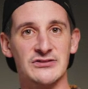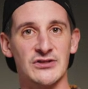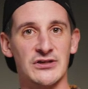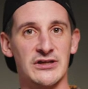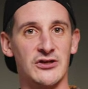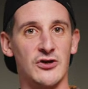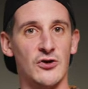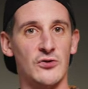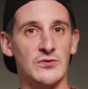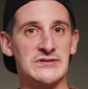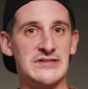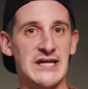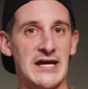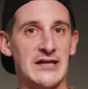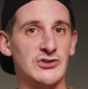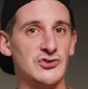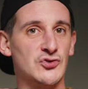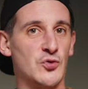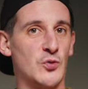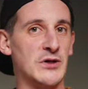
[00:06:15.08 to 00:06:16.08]
so they go
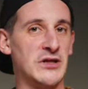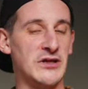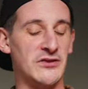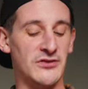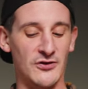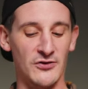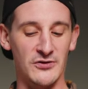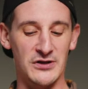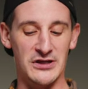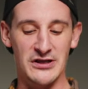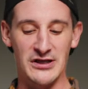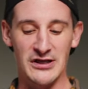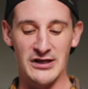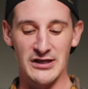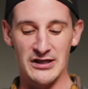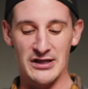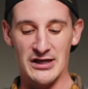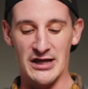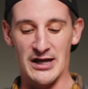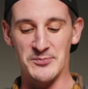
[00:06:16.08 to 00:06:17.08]
10, 20, 30.
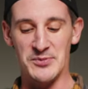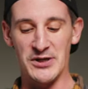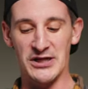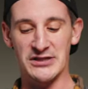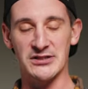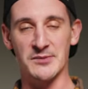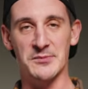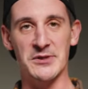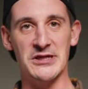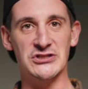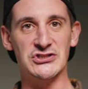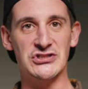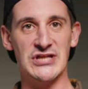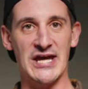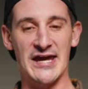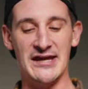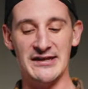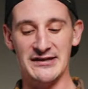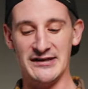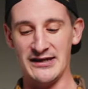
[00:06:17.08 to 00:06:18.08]
I picked up a
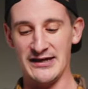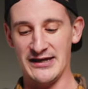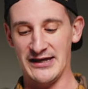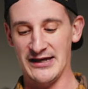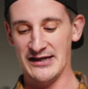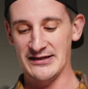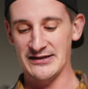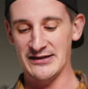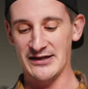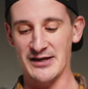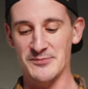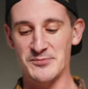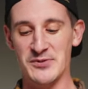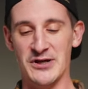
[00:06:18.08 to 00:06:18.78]
10 and I